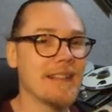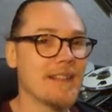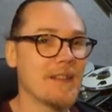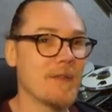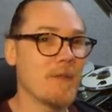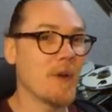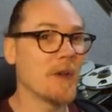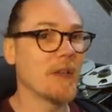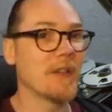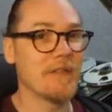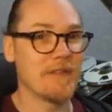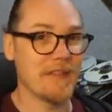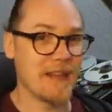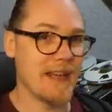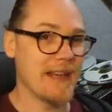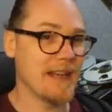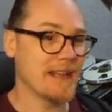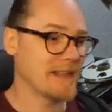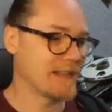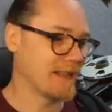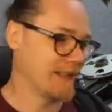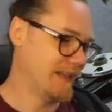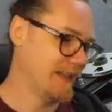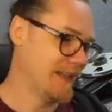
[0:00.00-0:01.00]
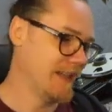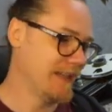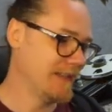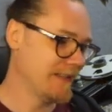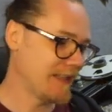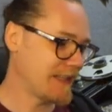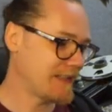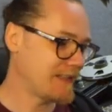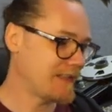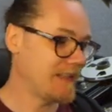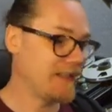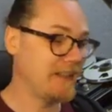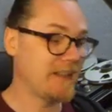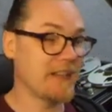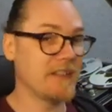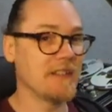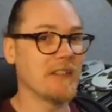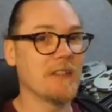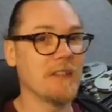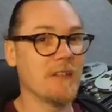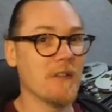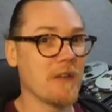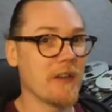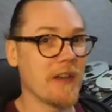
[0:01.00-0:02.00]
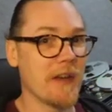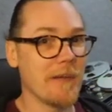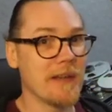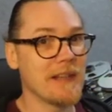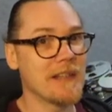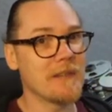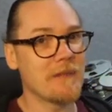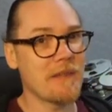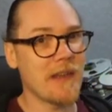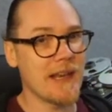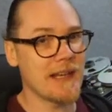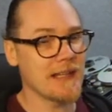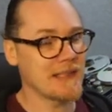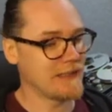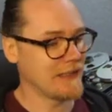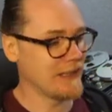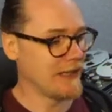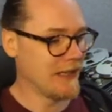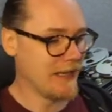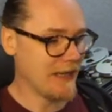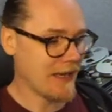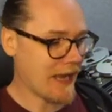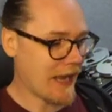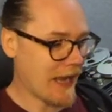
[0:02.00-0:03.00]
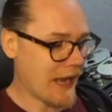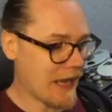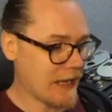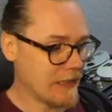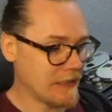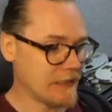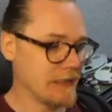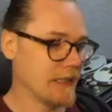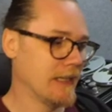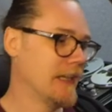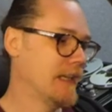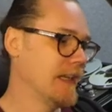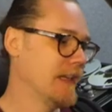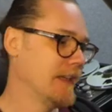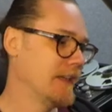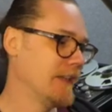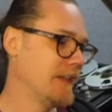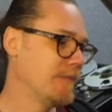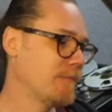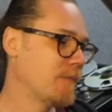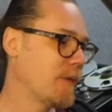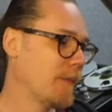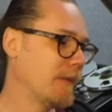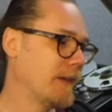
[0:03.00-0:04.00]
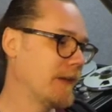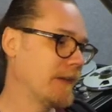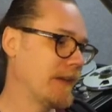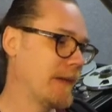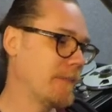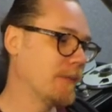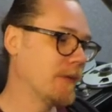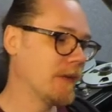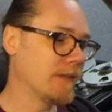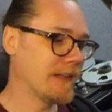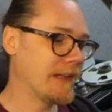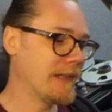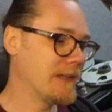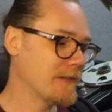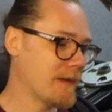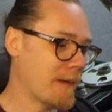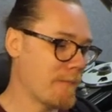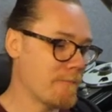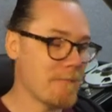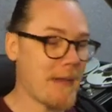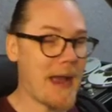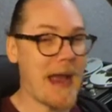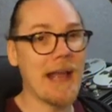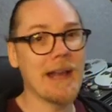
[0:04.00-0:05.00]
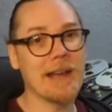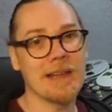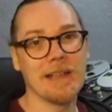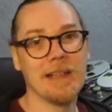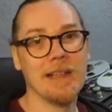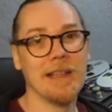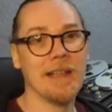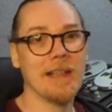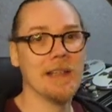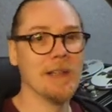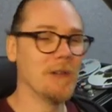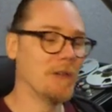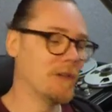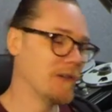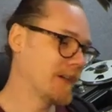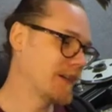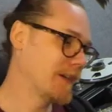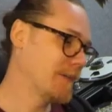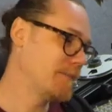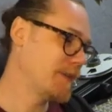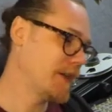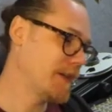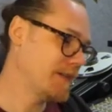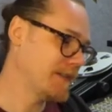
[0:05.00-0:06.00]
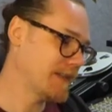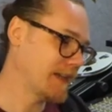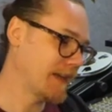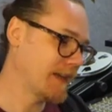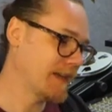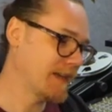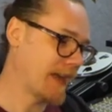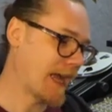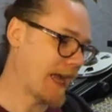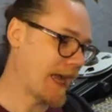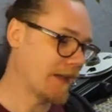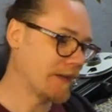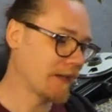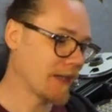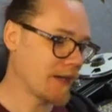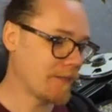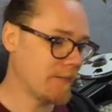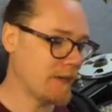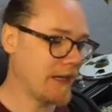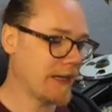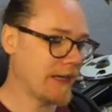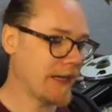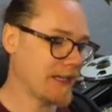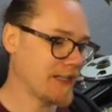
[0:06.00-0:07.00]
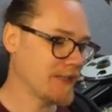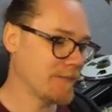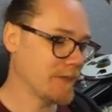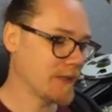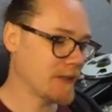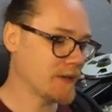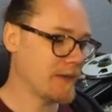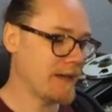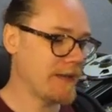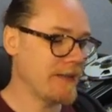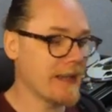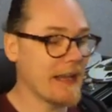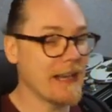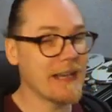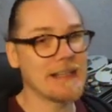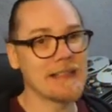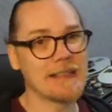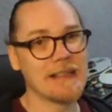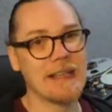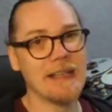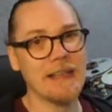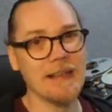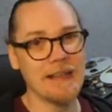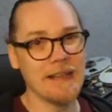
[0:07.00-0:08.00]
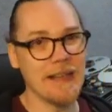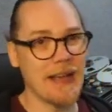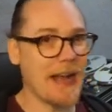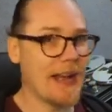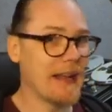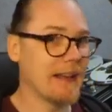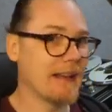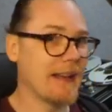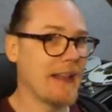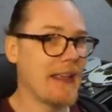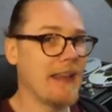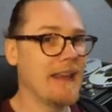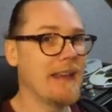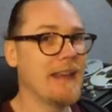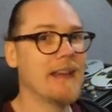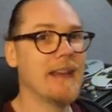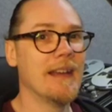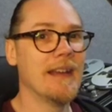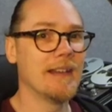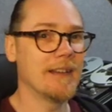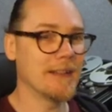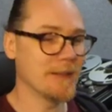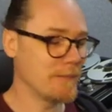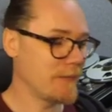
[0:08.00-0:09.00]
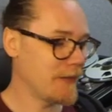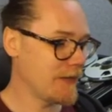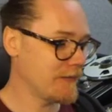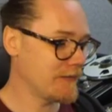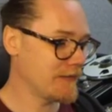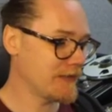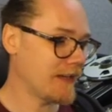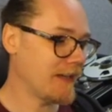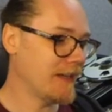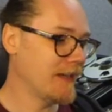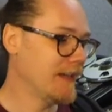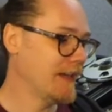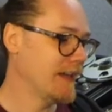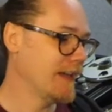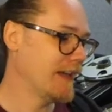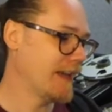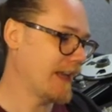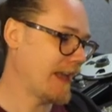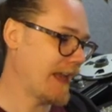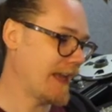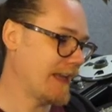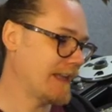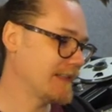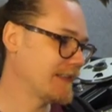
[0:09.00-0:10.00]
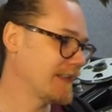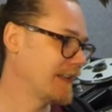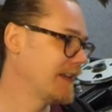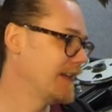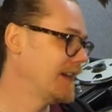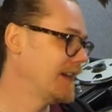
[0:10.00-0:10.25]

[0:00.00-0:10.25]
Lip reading: to one of these. This is a digital audio interface, and you've probably got it plugged into a Mac or a computer, and the communication between this and the computer is